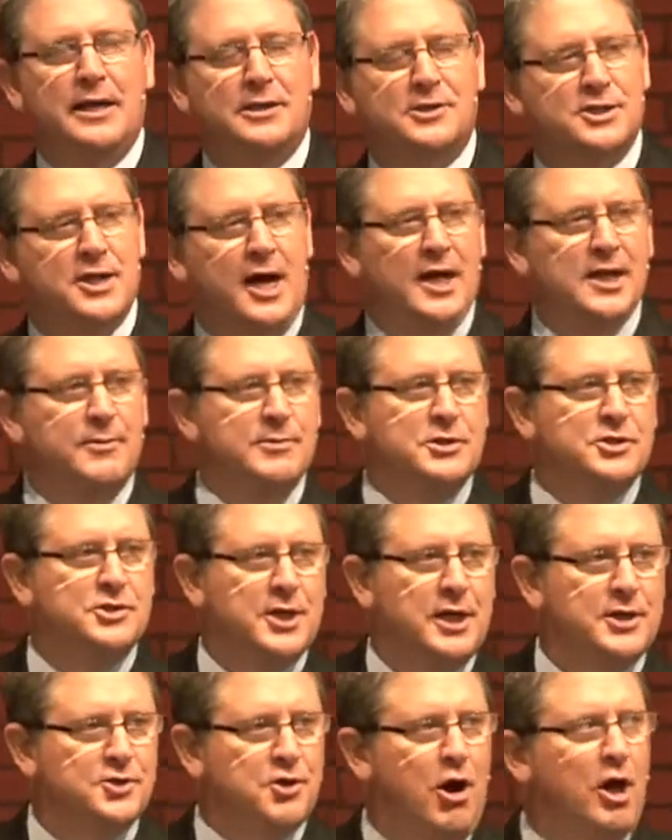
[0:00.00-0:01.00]
Yet
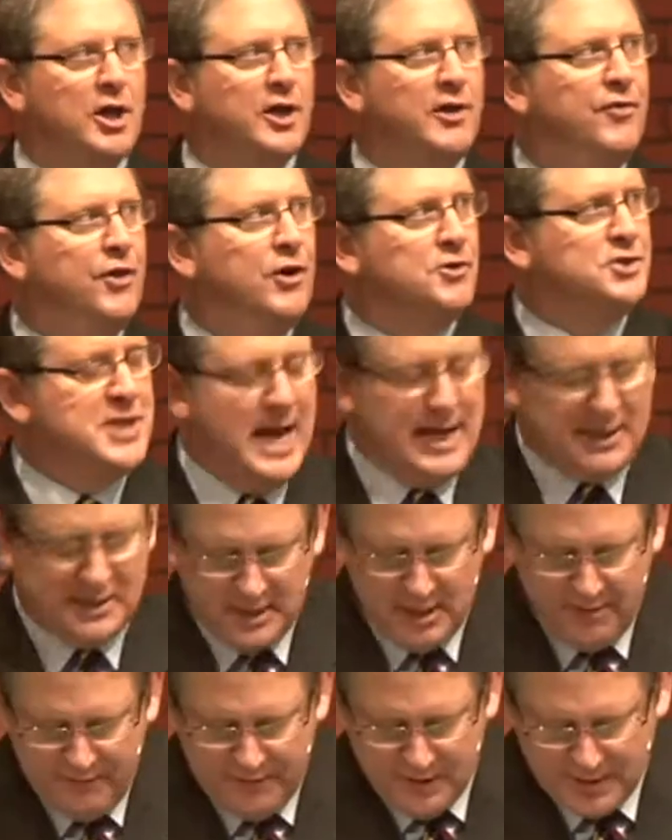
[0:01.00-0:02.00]
Solomon says all of those
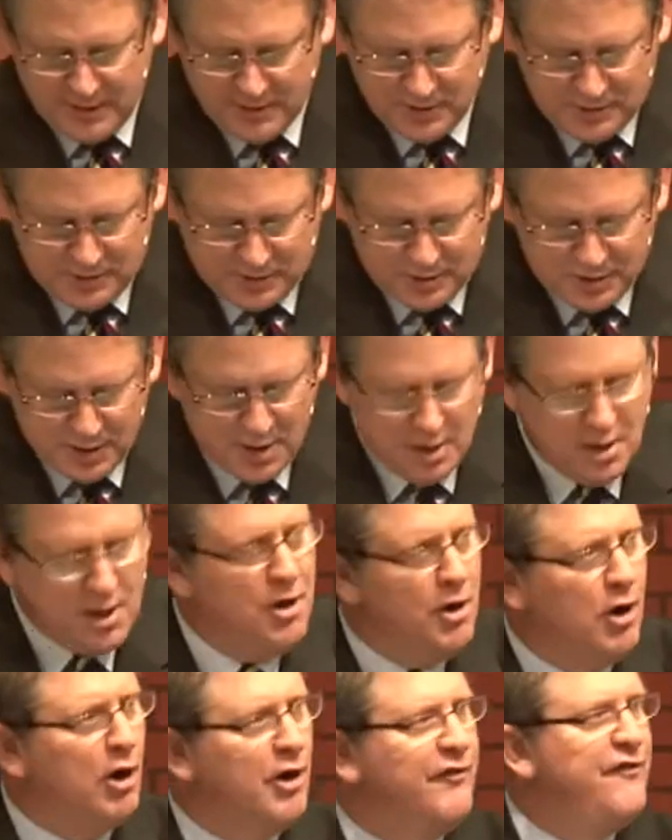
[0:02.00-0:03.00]
activities
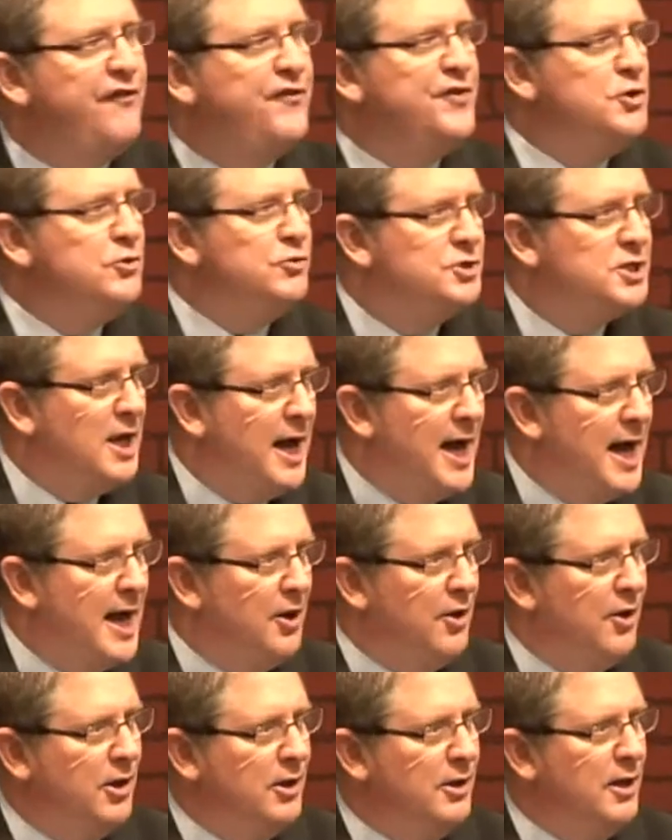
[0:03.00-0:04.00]
are
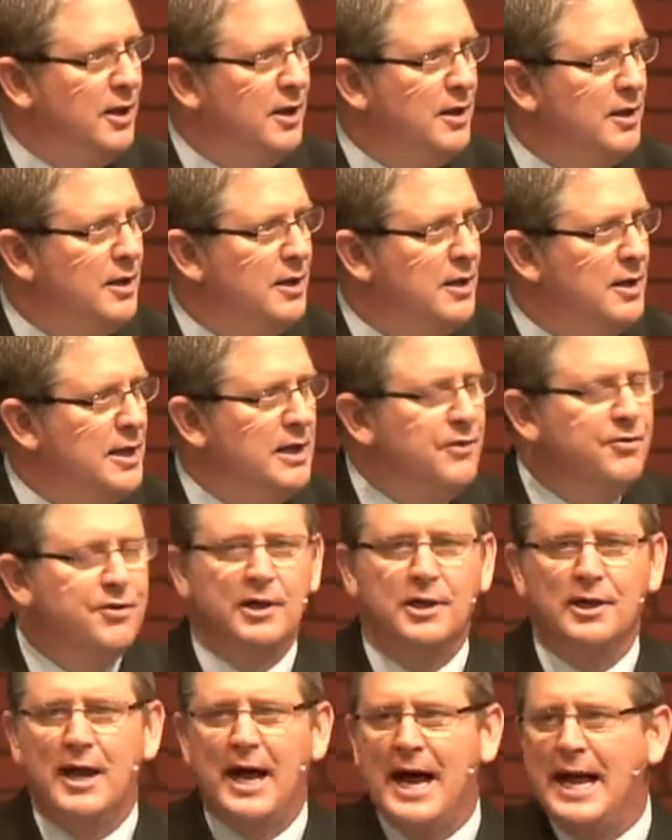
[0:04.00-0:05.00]
futile.
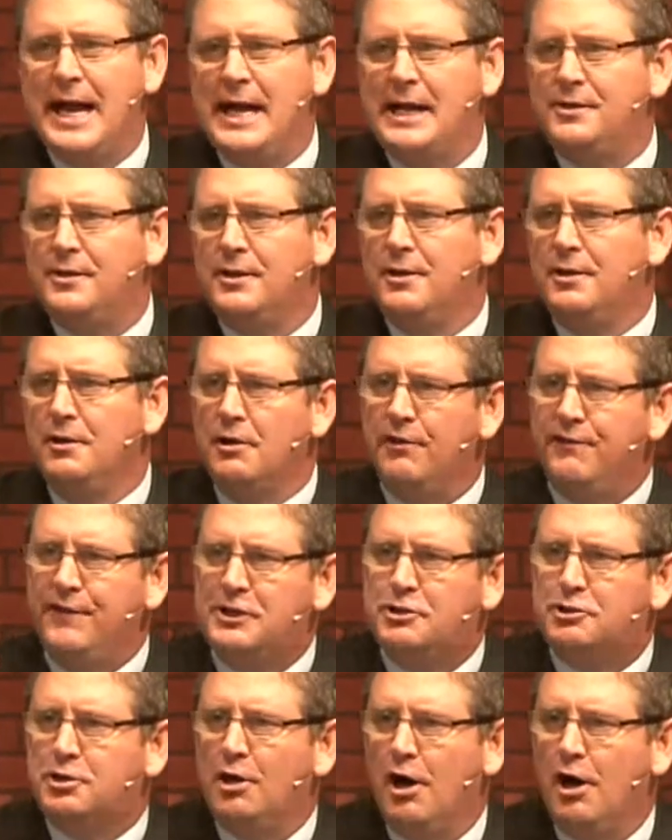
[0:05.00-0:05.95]
In the light of